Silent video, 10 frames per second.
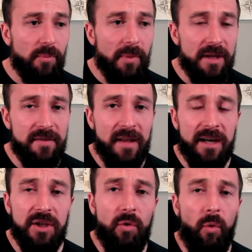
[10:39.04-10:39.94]
is that
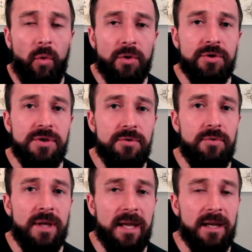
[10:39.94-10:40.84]
in order to
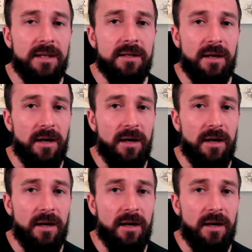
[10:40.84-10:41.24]
get